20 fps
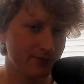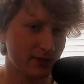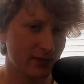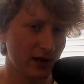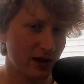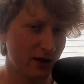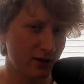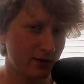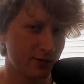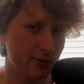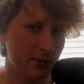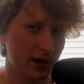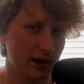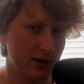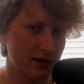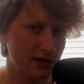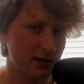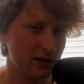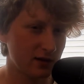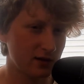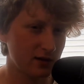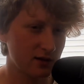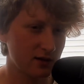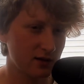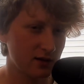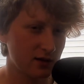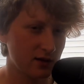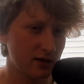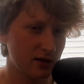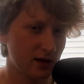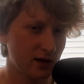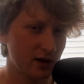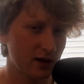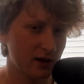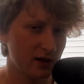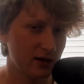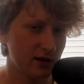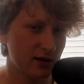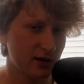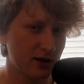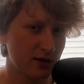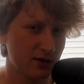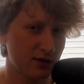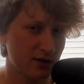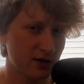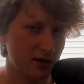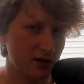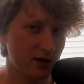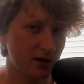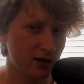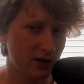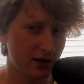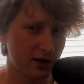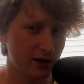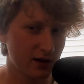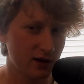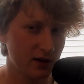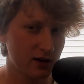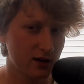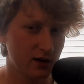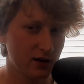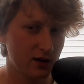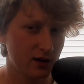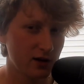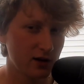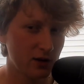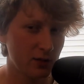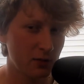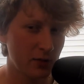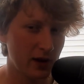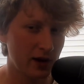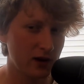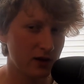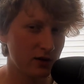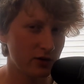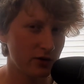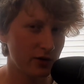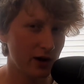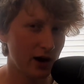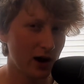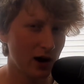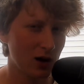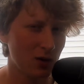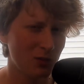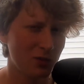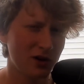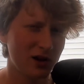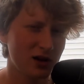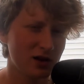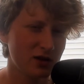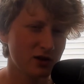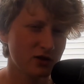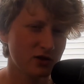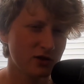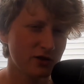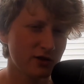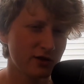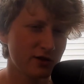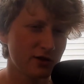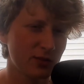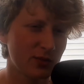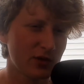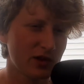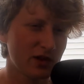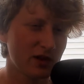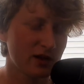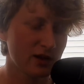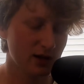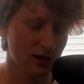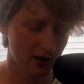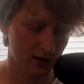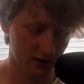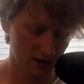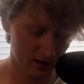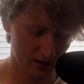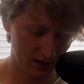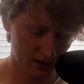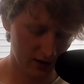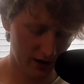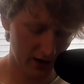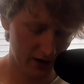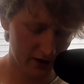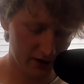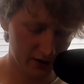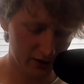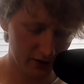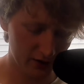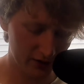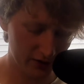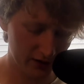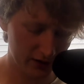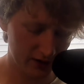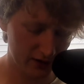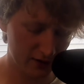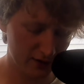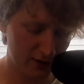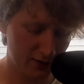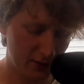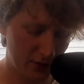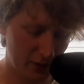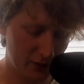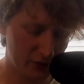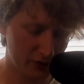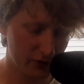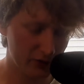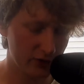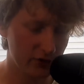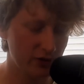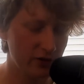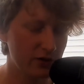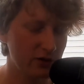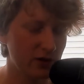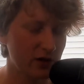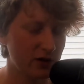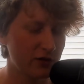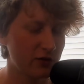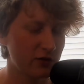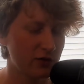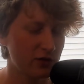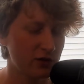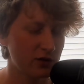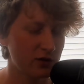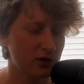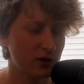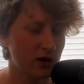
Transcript: expecting that's gonna like make you not binge or something like that. I don't know, like there's people who do like food.